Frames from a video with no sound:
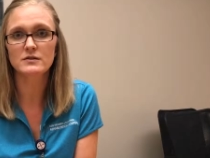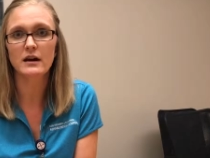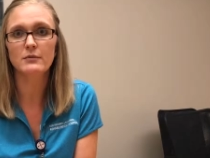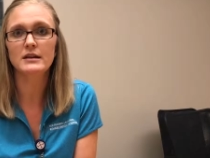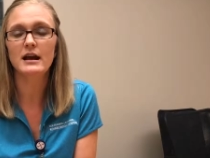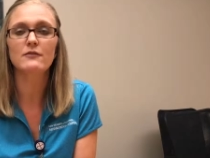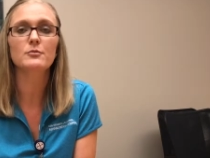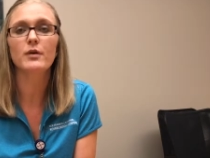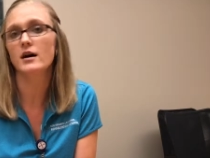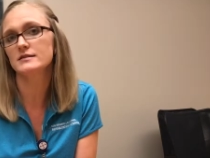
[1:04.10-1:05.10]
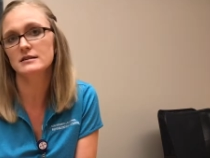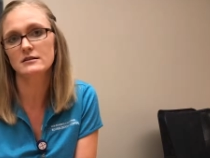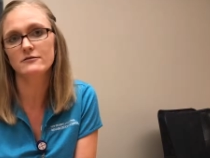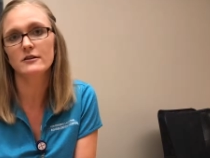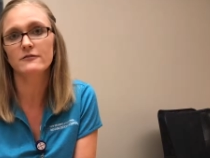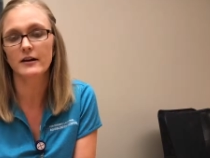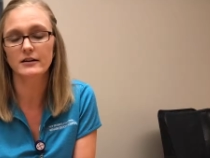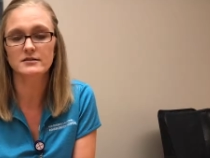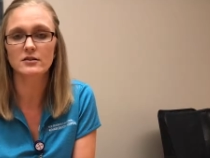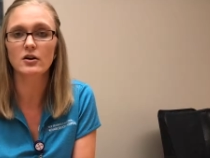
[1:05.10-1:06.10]
that we can have a positive
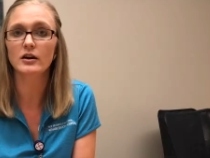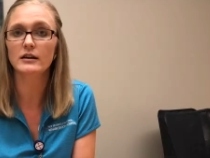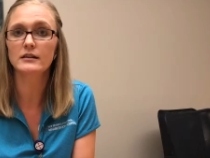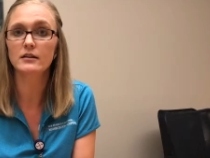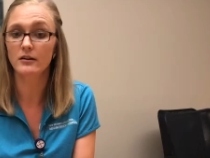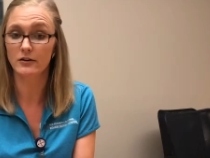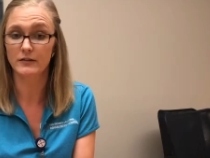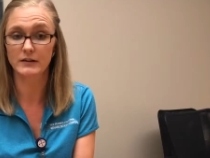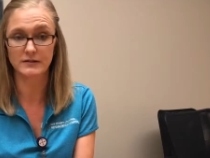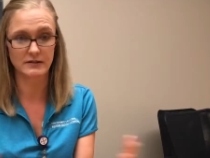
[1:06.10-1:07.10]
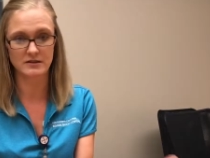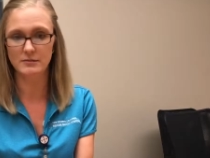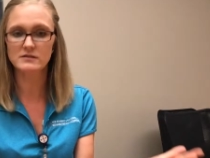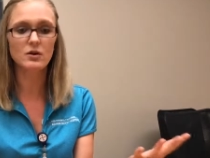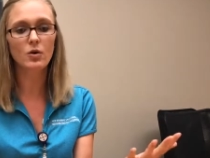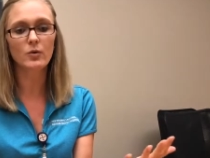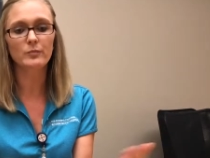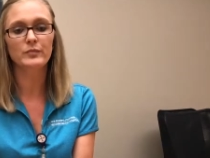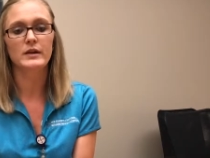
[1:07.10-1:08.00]
effect on the system as a whole.